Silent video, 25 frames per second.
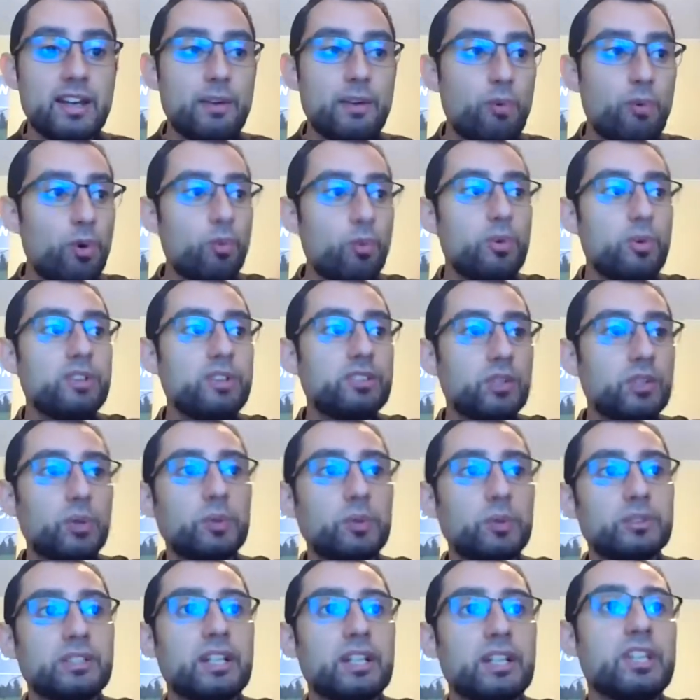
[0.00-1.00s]
will
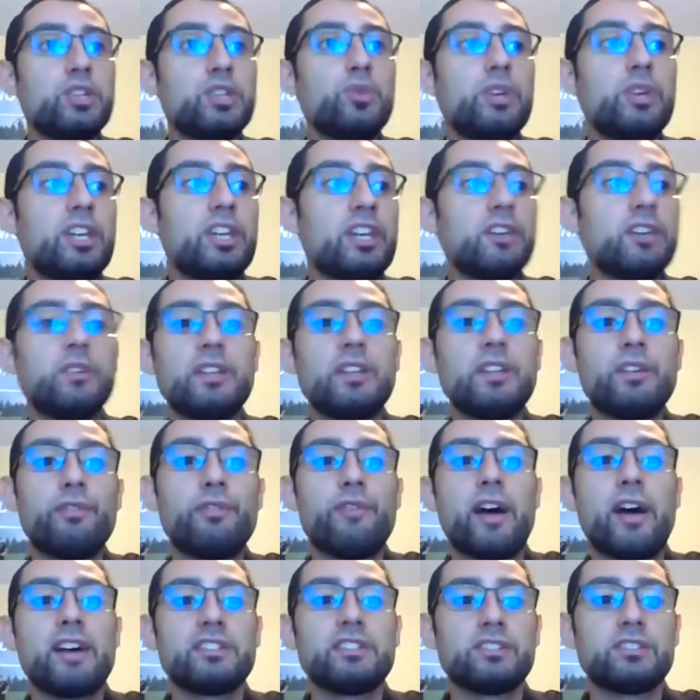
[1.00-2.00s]
result in you healing
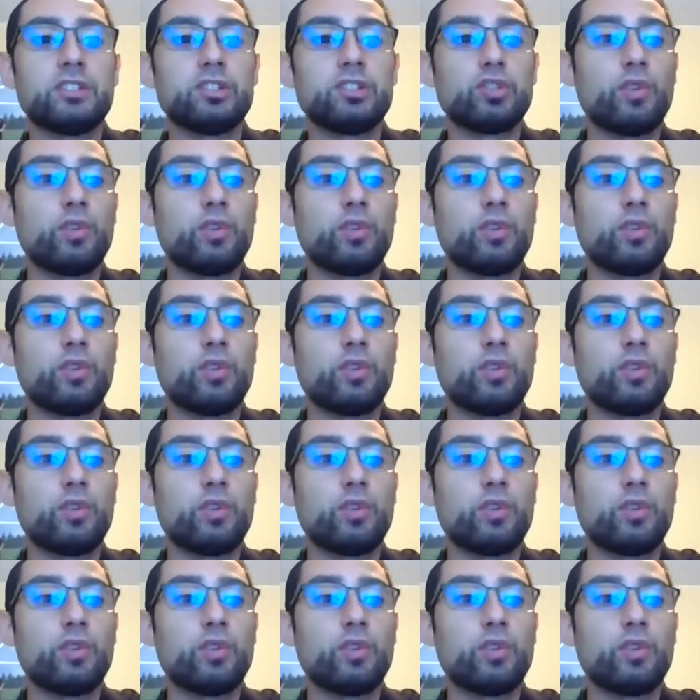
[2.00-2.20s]
faster.